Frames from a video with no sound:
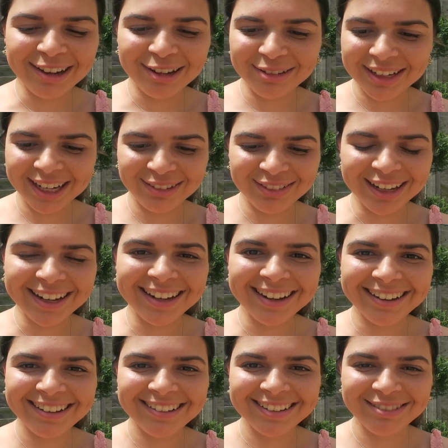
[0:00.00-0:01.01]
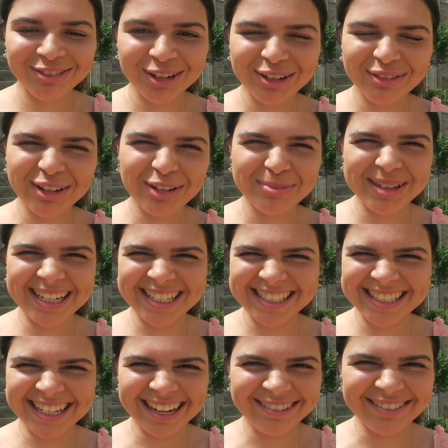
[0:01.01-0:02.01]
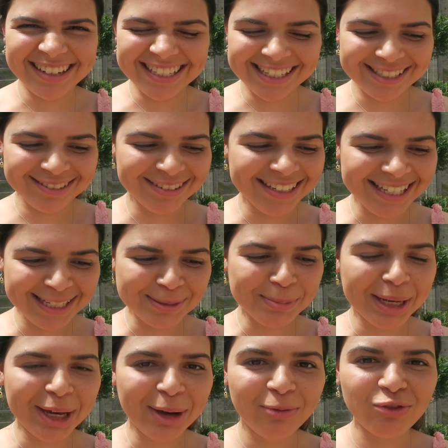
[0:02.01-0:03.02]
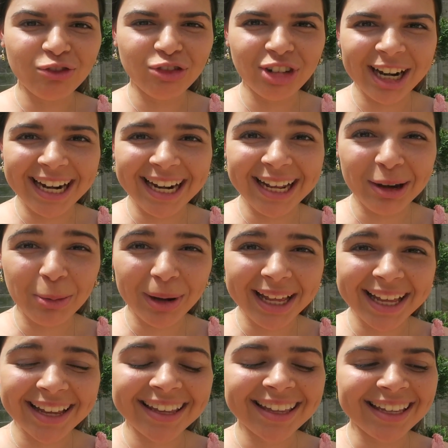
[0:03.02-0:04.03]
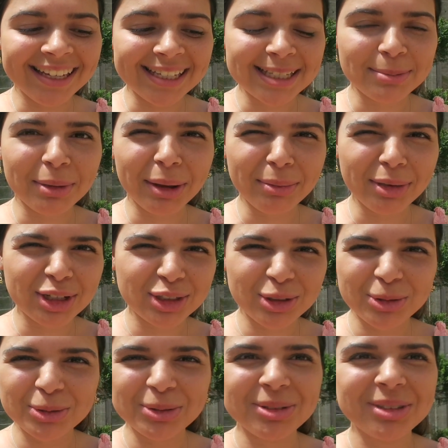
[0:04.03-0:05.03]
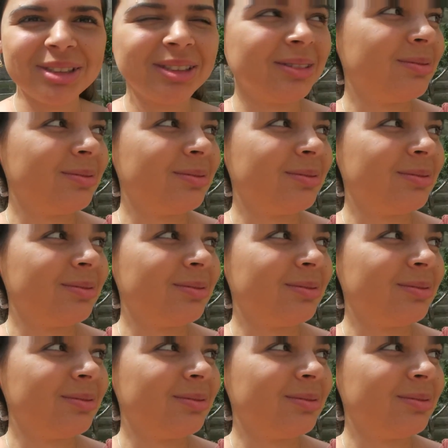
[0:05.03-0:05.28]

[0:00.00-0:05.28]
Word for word: I only have like 45 minutes to get ready so I need to be really quick eat to my McDonald's